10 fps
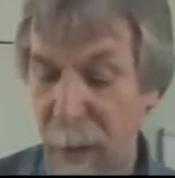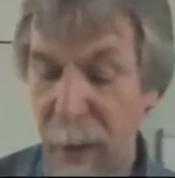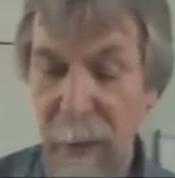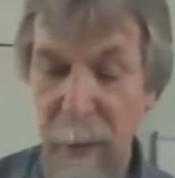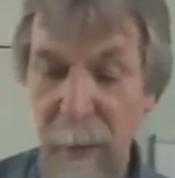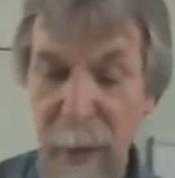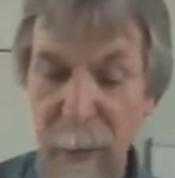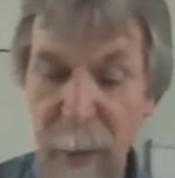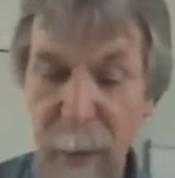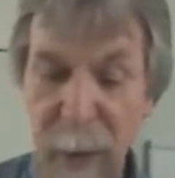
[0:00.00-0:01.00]
So
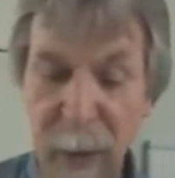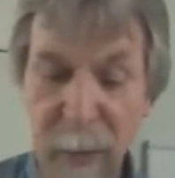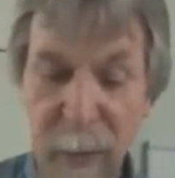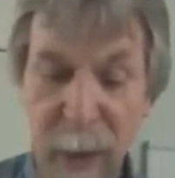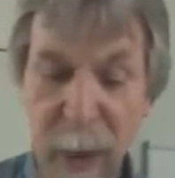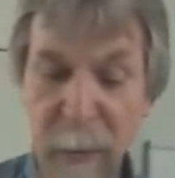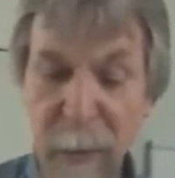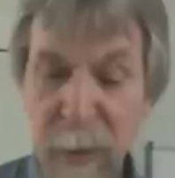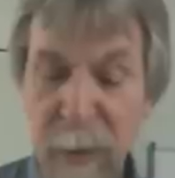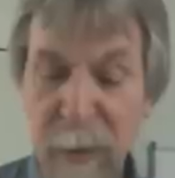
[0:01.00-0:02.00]
therefore, we only have
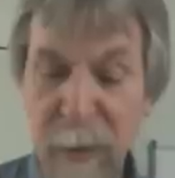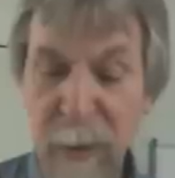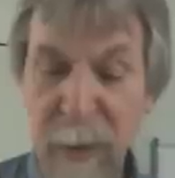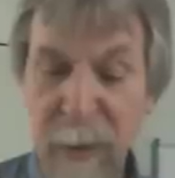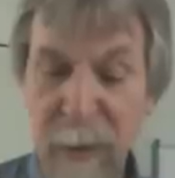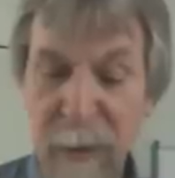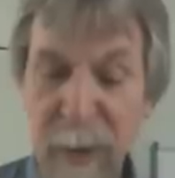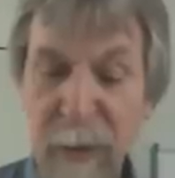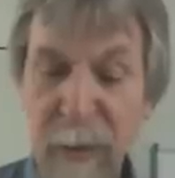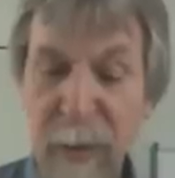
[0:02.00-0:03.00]
to consider this
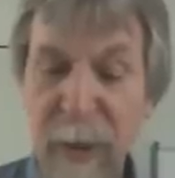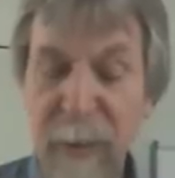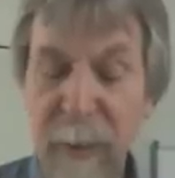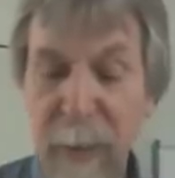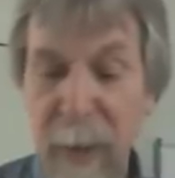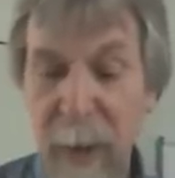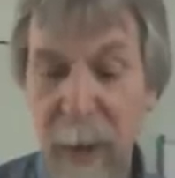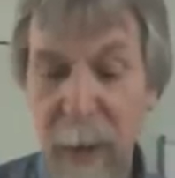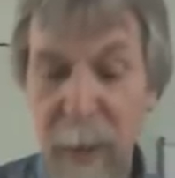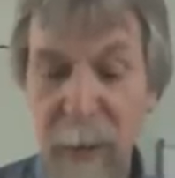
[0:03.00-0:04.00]
integral.
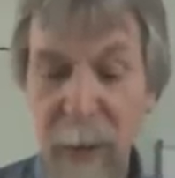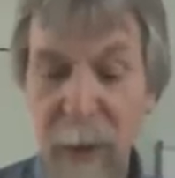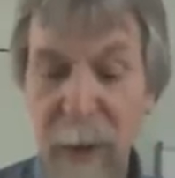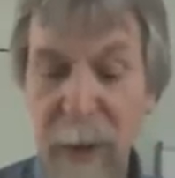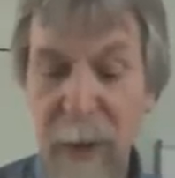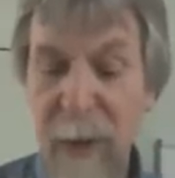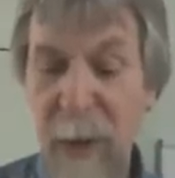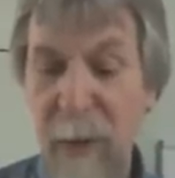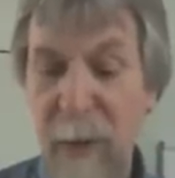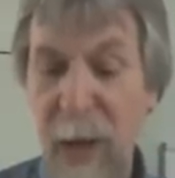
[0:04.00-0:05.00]
We do already
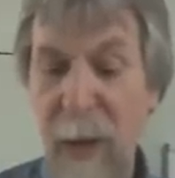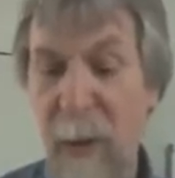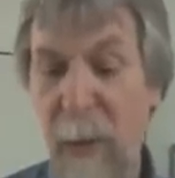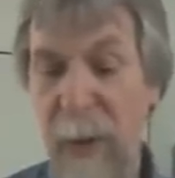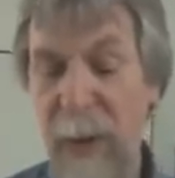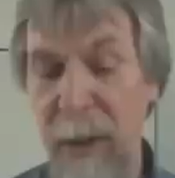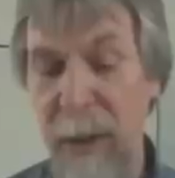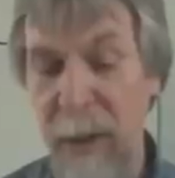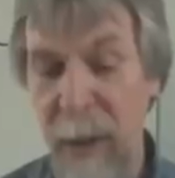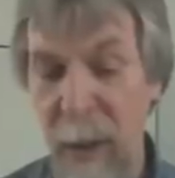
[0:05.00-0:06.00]
know how we
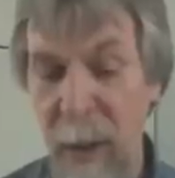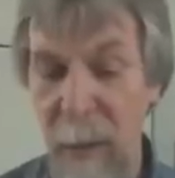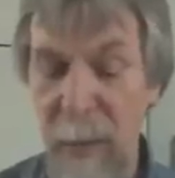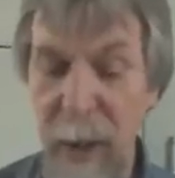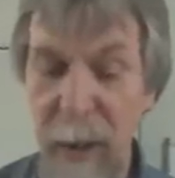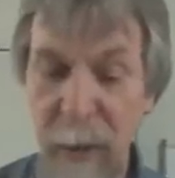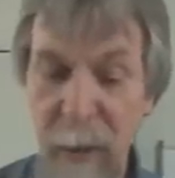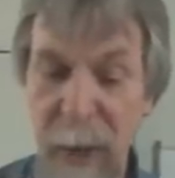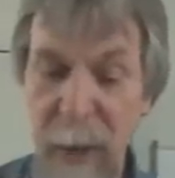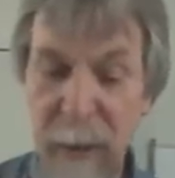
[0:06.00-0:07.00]

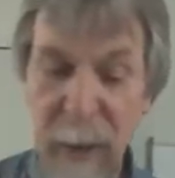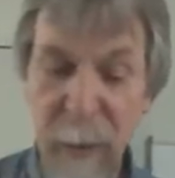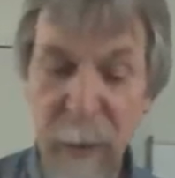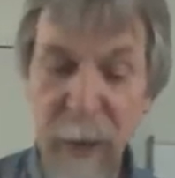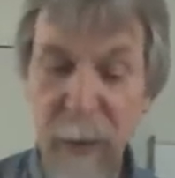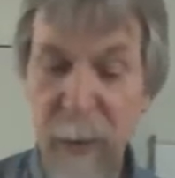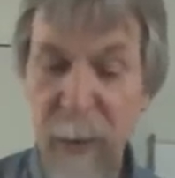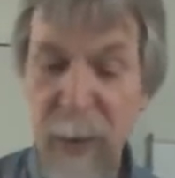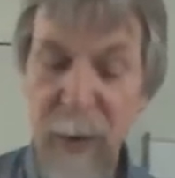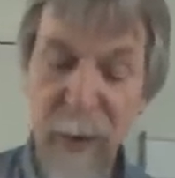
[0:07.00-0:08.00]
integrate that function
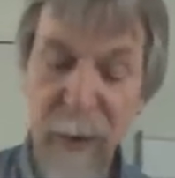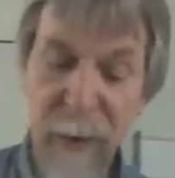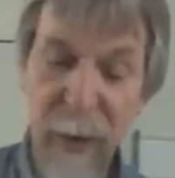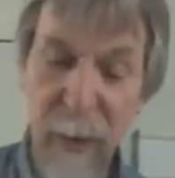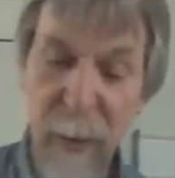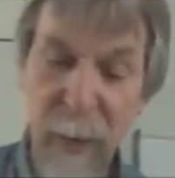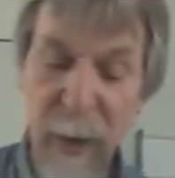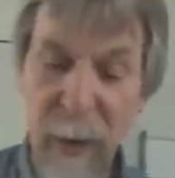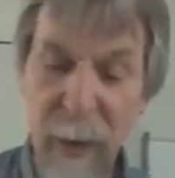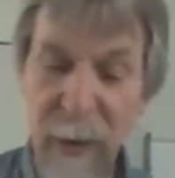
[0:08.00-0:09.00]
because
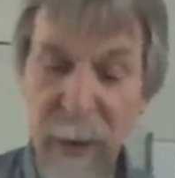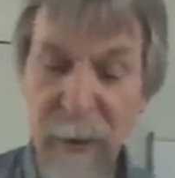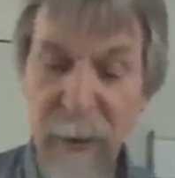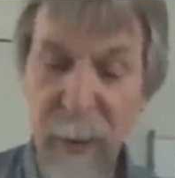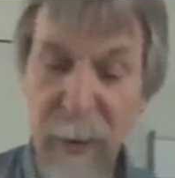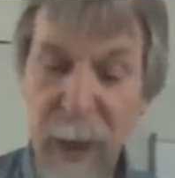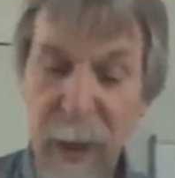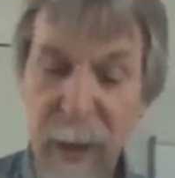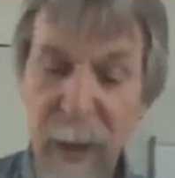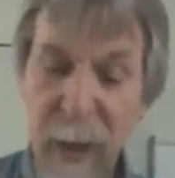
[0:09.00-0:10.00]
we are just obtaining